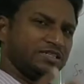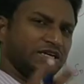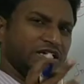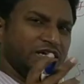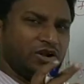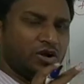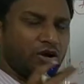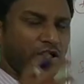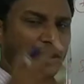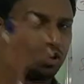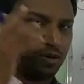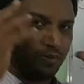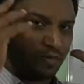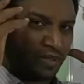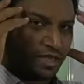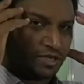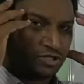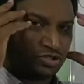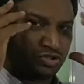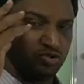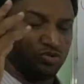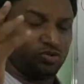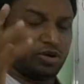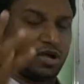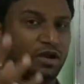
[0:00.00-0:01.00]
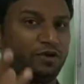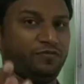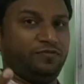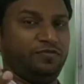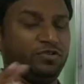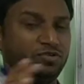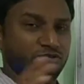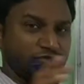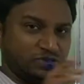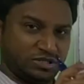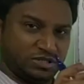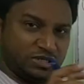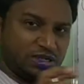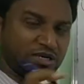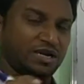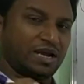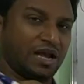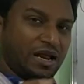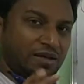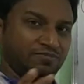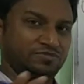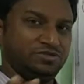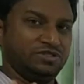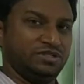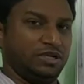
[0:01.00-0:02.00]
It all makes you confused,
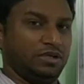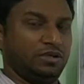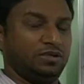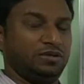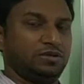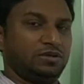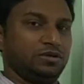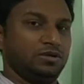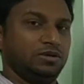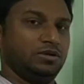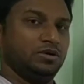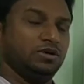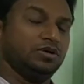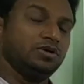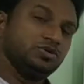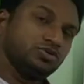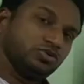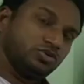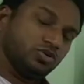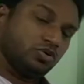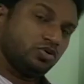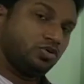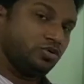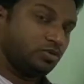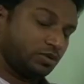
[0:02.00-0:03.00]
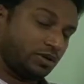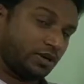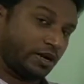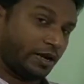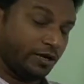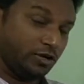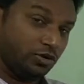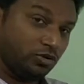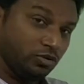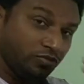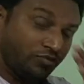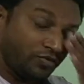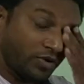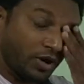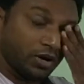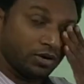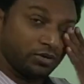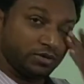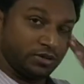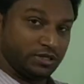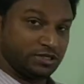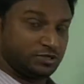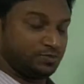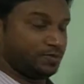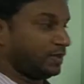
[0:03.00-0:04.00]
clumsy. So try to follow
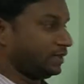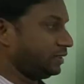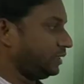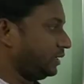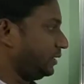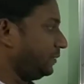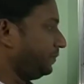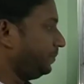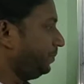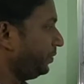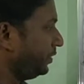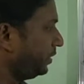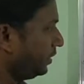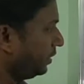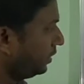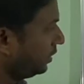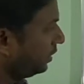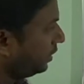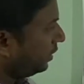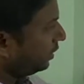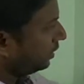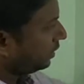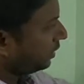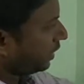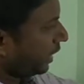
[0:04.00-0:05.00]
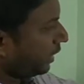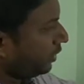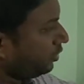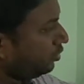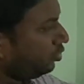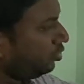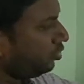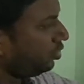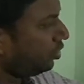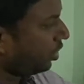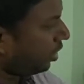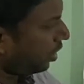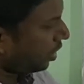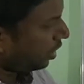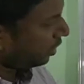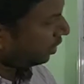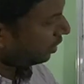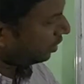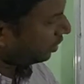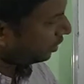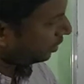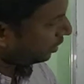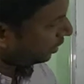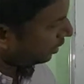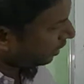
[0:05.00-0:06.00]
this method. Try to
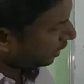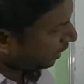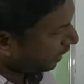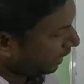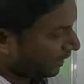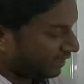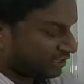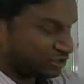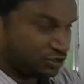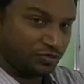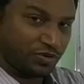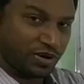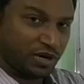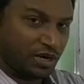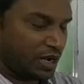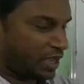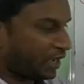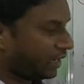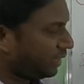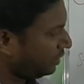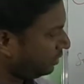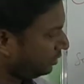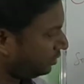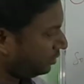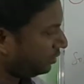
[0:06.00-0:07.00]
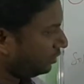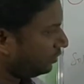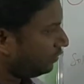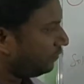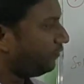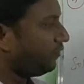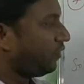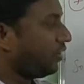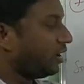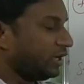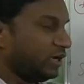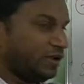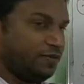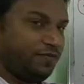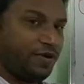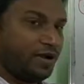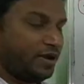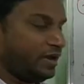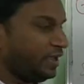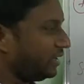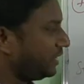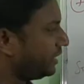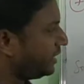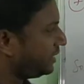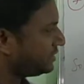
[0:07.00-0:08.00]
draw XY line 45
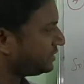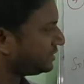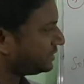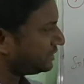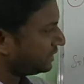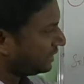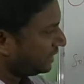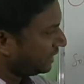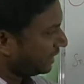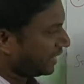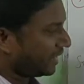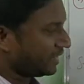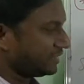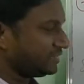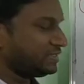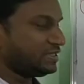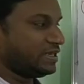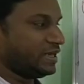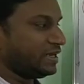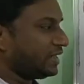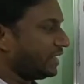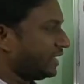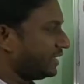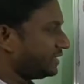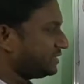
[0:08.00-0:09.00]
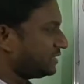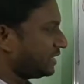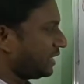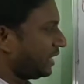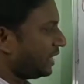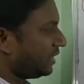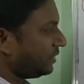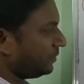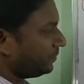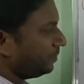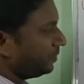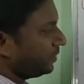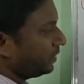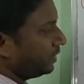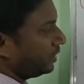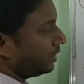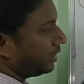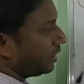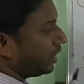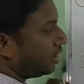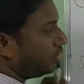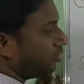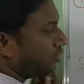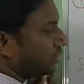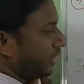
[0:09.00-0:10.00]
degrees, construct hexagon.
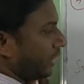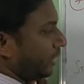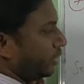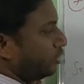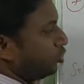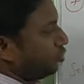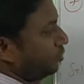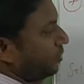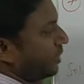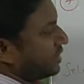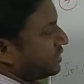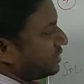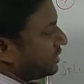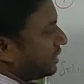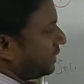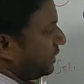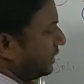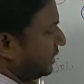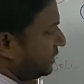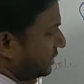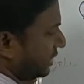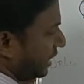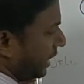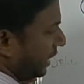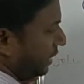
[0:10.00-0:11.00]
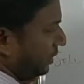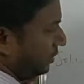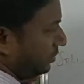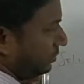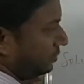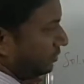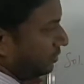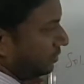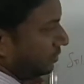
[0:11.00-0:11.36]
Now try to measure this line.